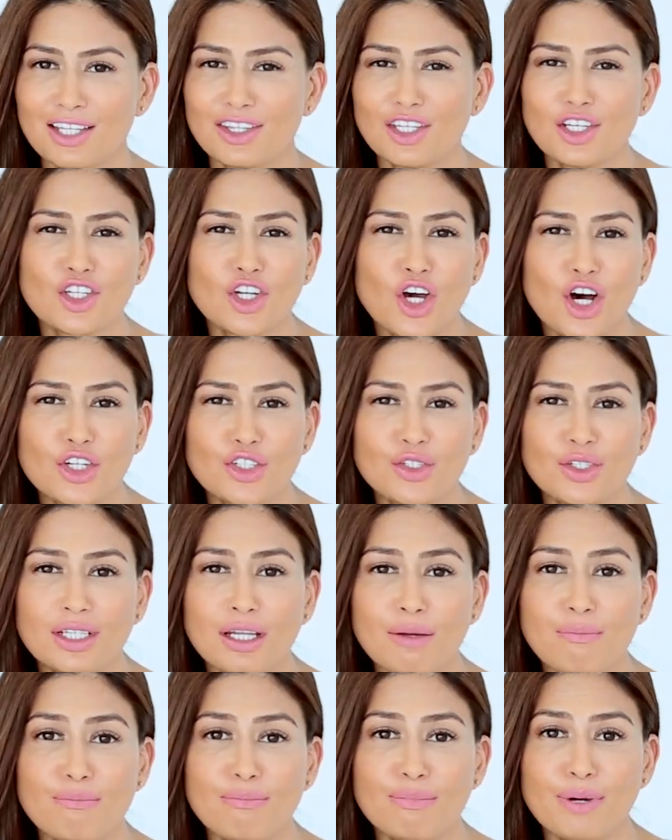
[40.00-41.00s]
They're not
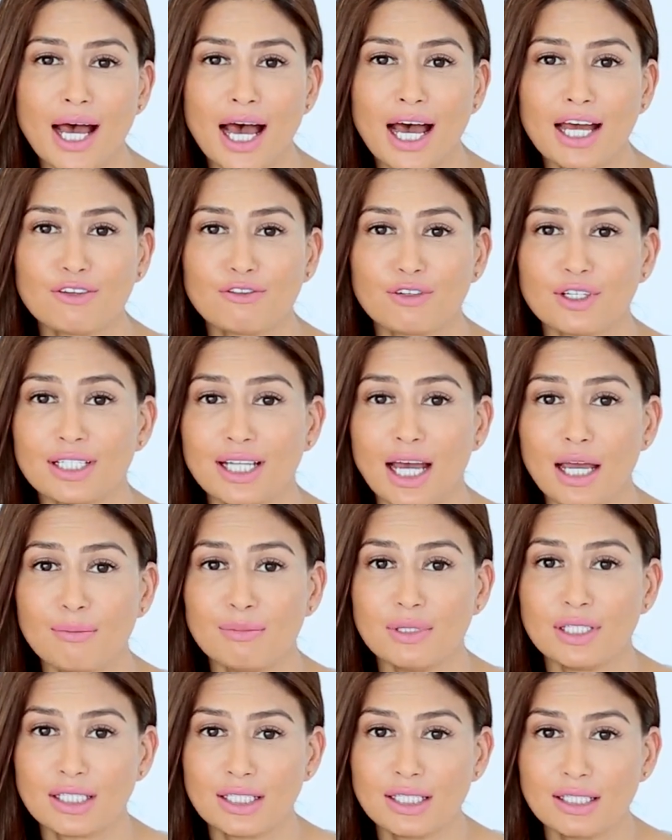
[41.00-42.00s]
only bad for
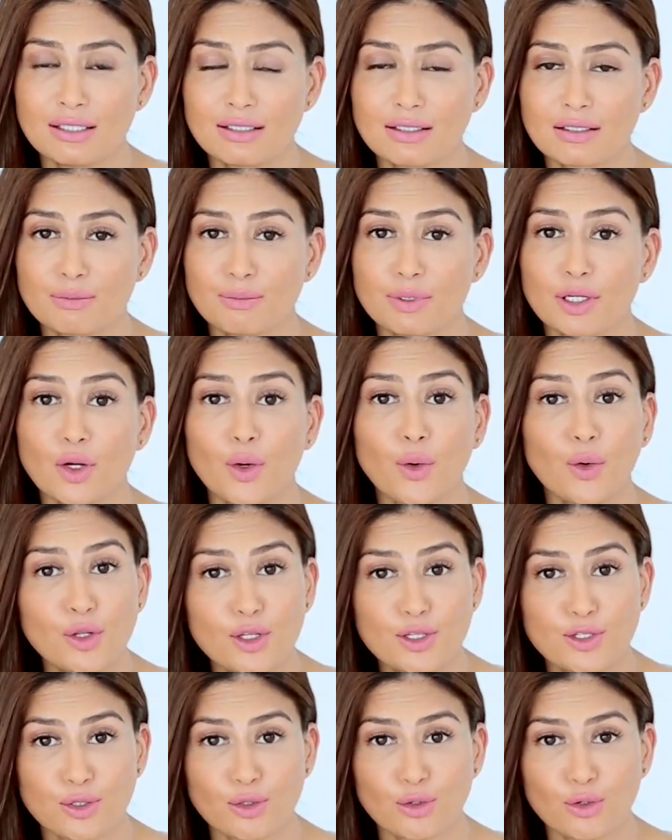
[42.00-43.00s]
diabetes, but
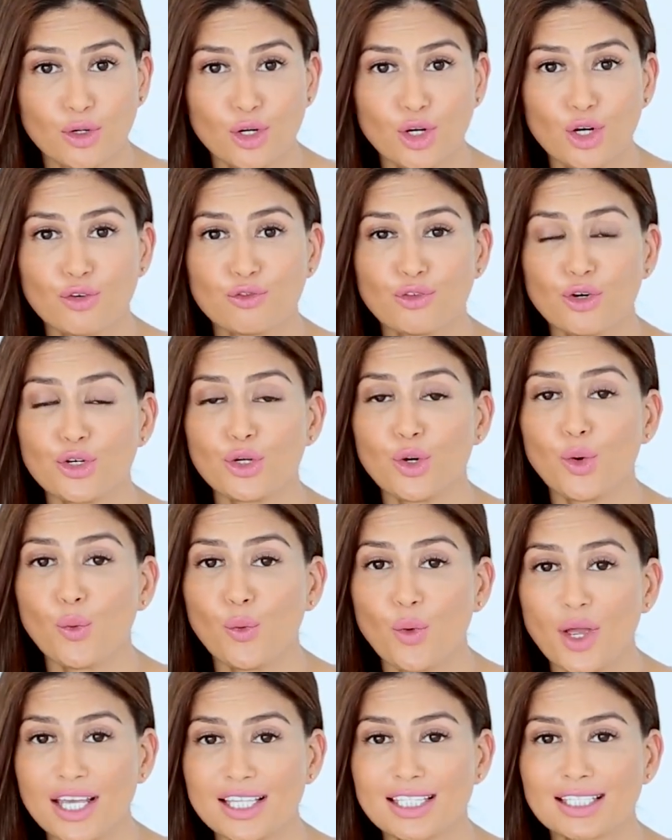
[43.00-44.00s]
also for your
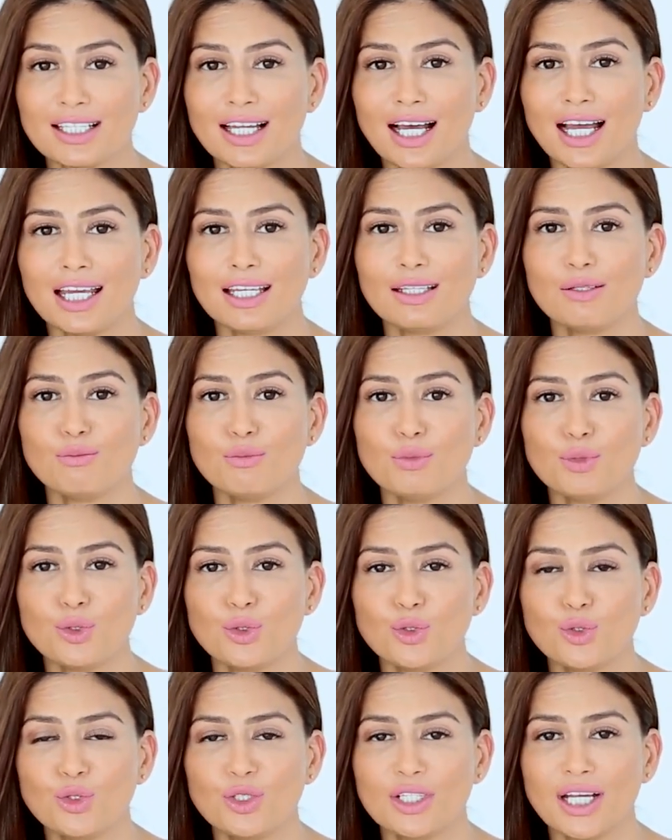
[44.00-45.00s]
waistline,
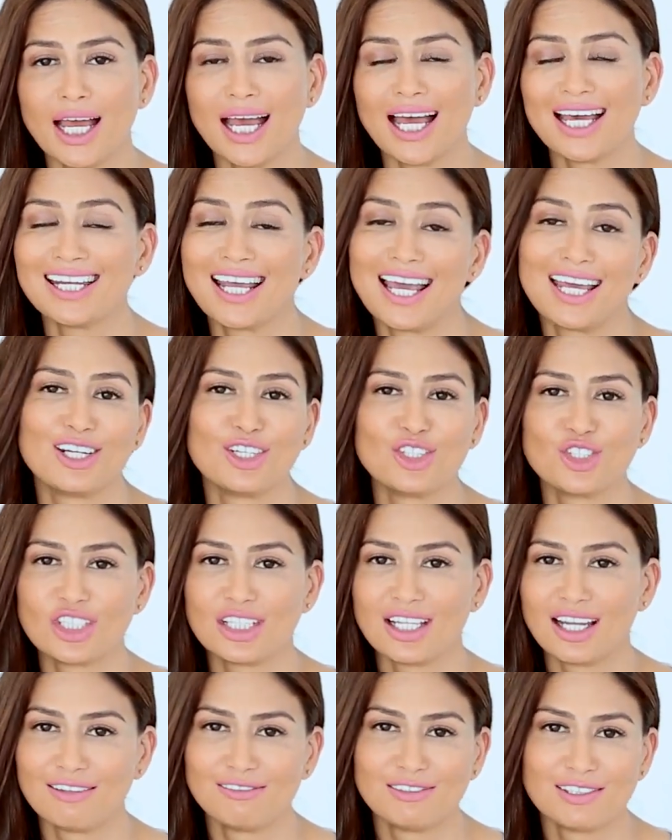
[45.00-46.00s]
mood, and energy
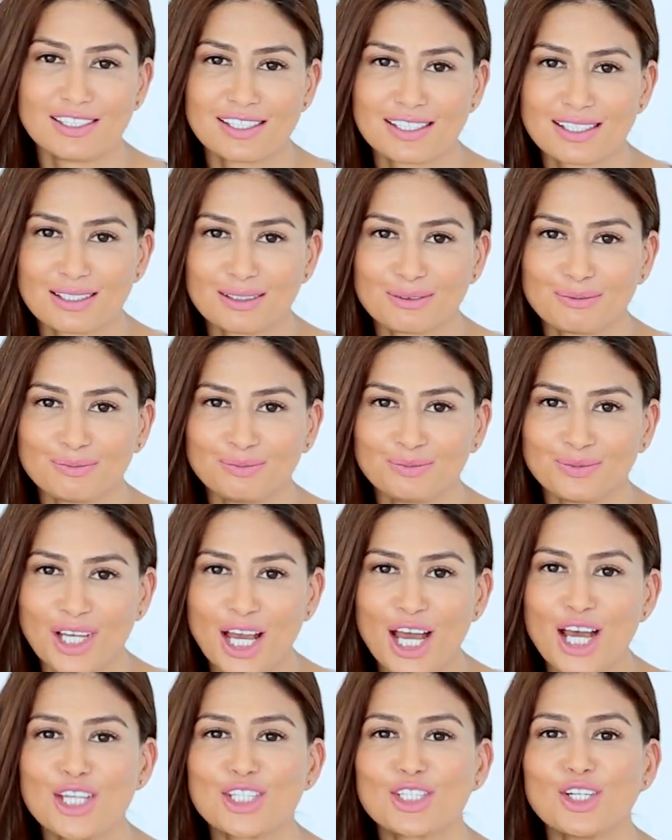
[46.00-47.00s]
levels.
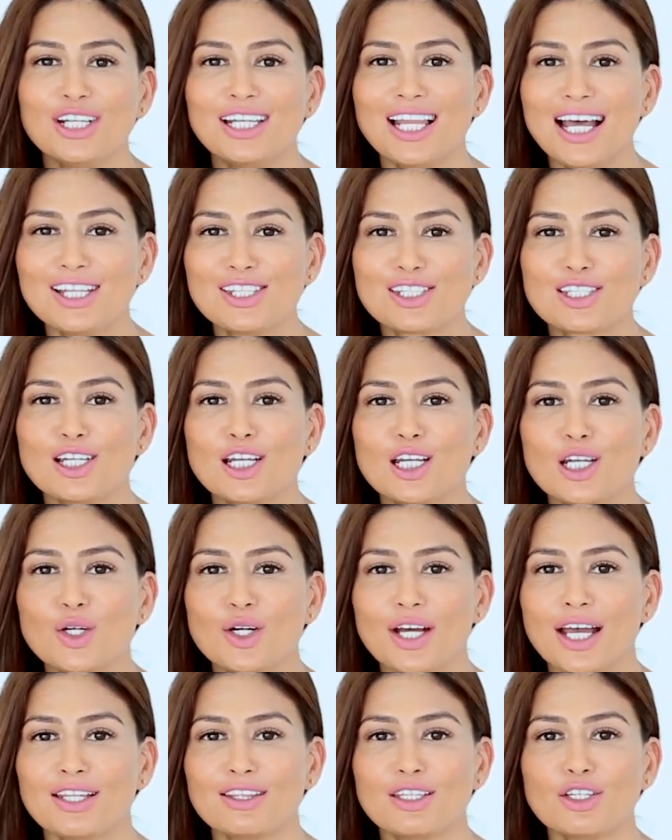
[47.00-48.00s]
So let's
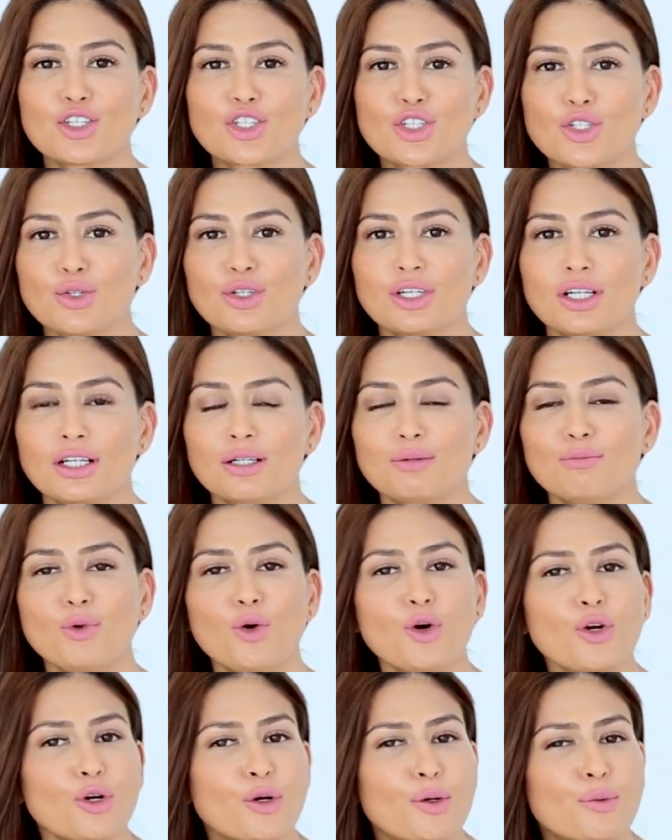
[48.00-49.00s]
look at the sugar
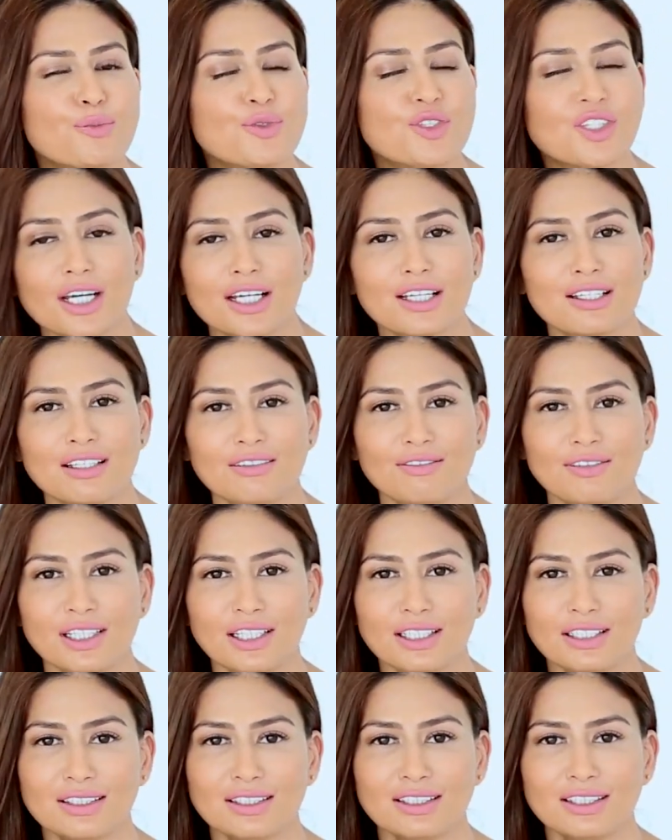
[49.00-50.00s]
more
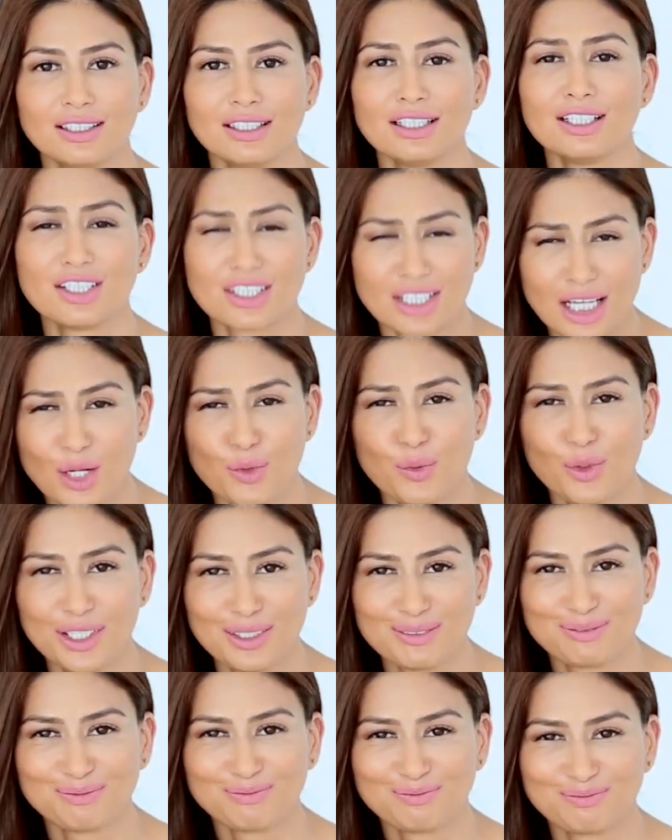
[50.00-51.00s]
objectively, shall we?